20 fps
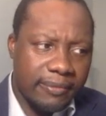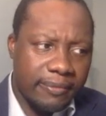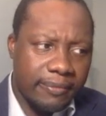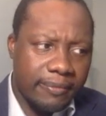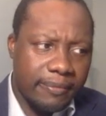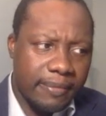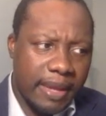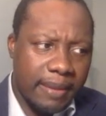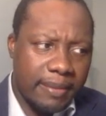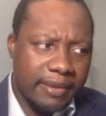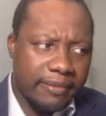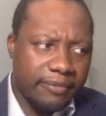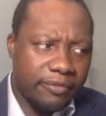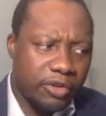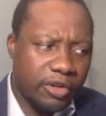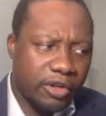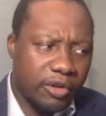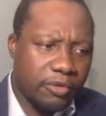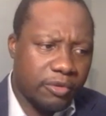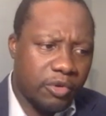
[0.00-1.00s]
maybe
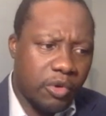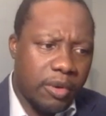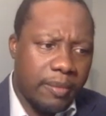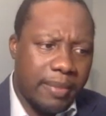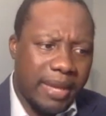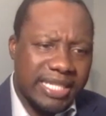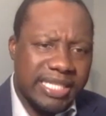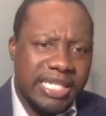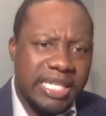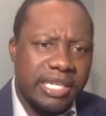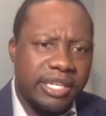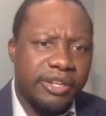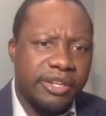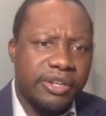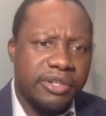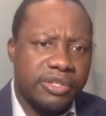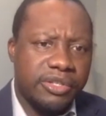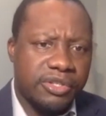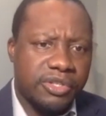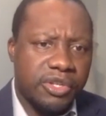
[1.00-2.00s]
going back 10
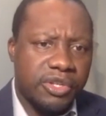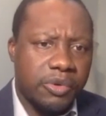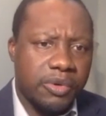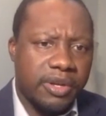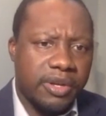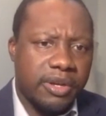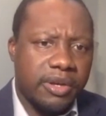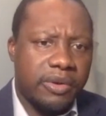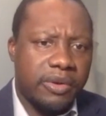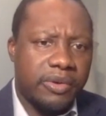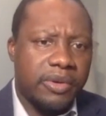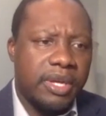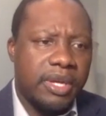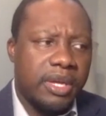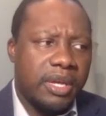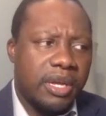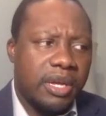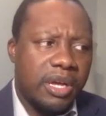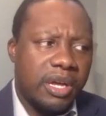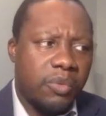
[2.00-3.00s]
years or so ago,
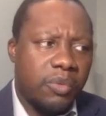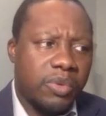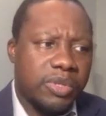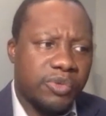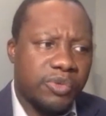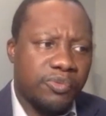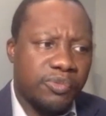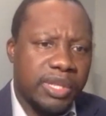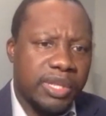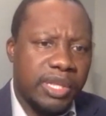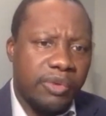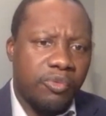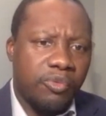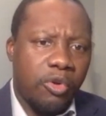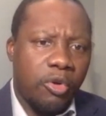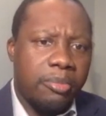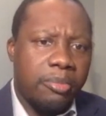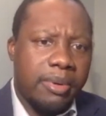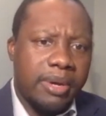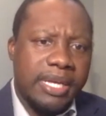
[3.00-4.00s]
was a really
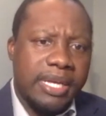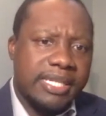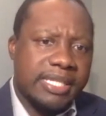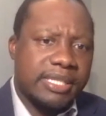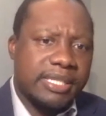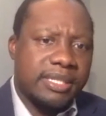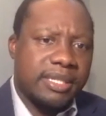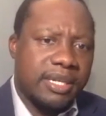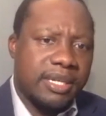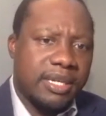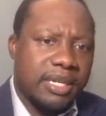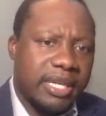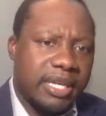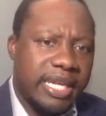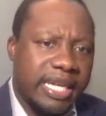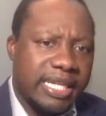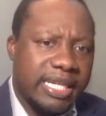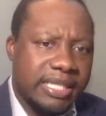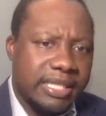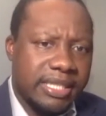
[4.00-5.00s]
robust
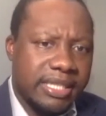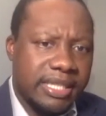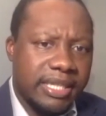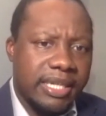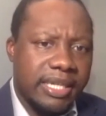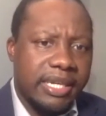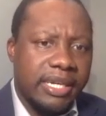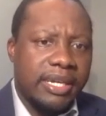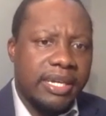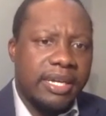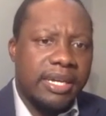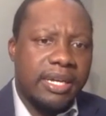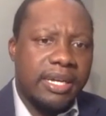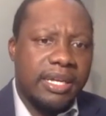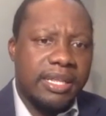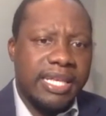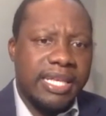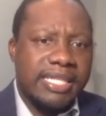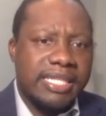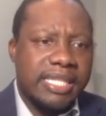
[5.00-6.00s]
entity.
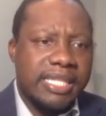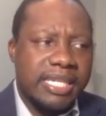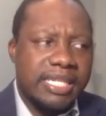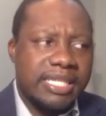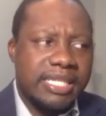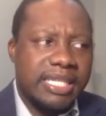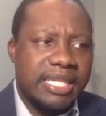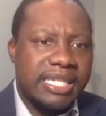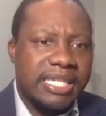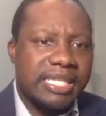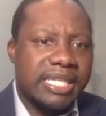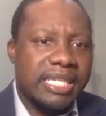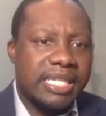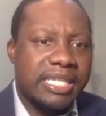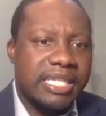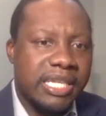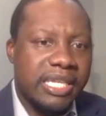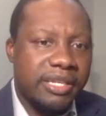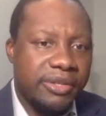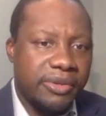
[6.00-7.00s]
They since
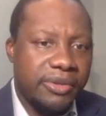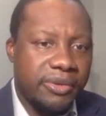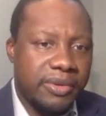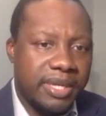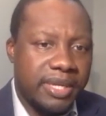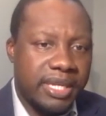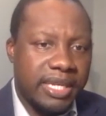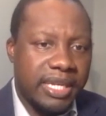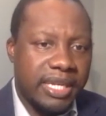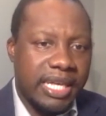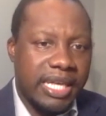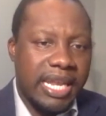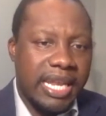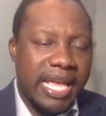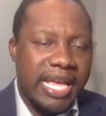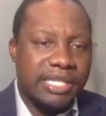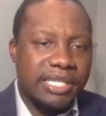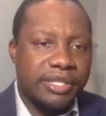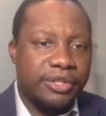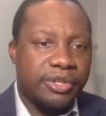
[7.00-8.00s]
discontinued it, and
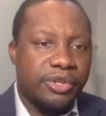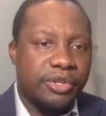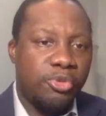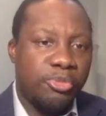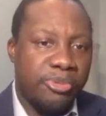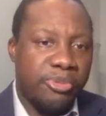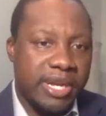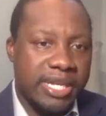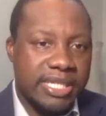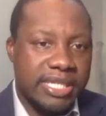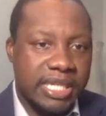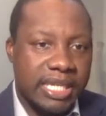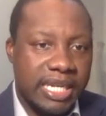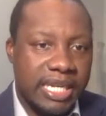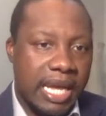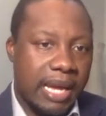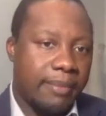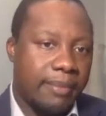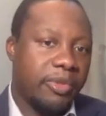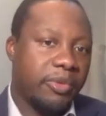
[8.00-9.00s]
as the new president,
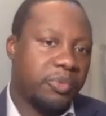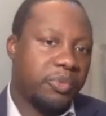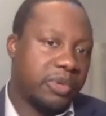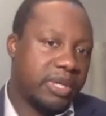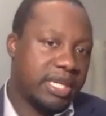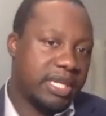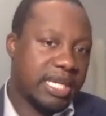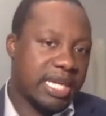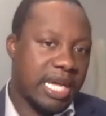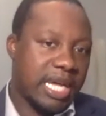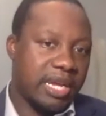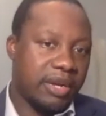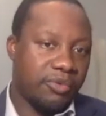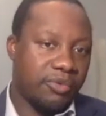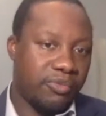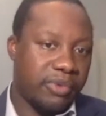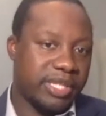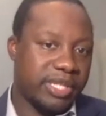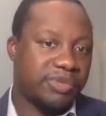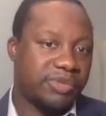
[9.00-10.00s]
I'm the one kind
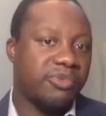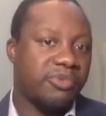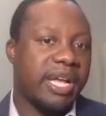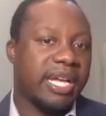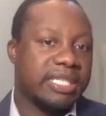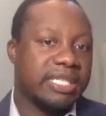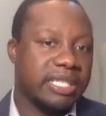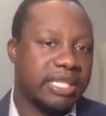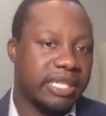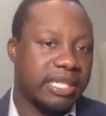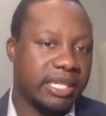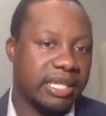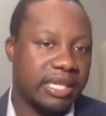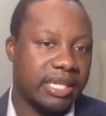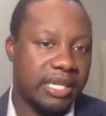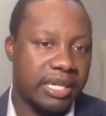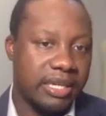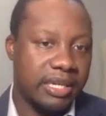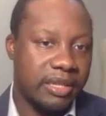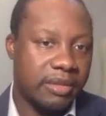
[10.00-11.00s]
of resurrecting
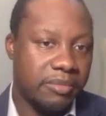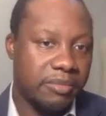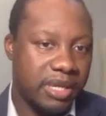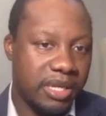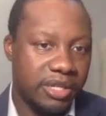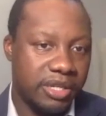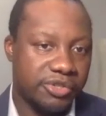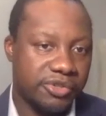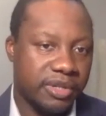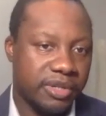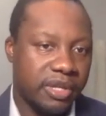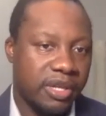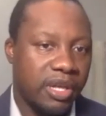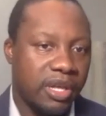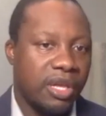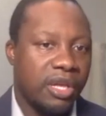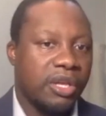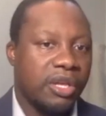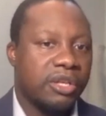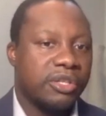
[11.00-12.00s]
the ministry.
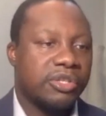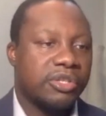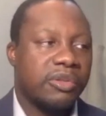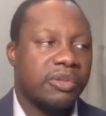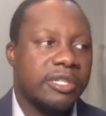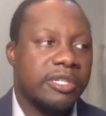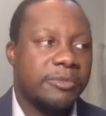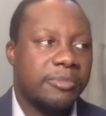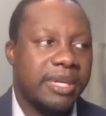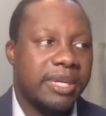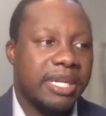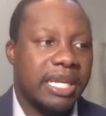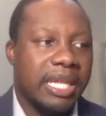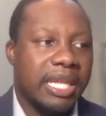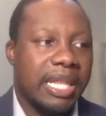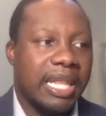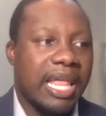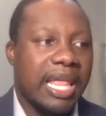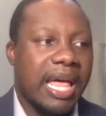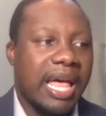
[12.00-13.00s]
Okay. So there's been a
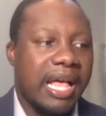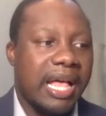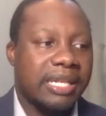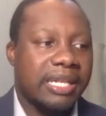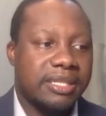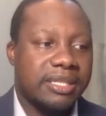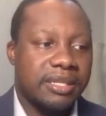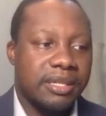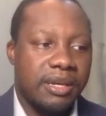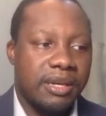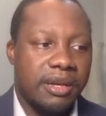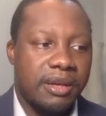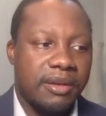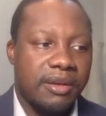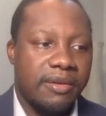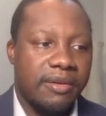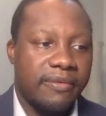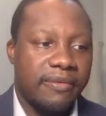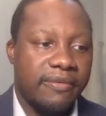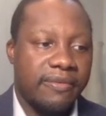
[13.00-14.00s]
lot
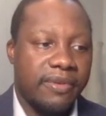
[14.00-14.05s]
of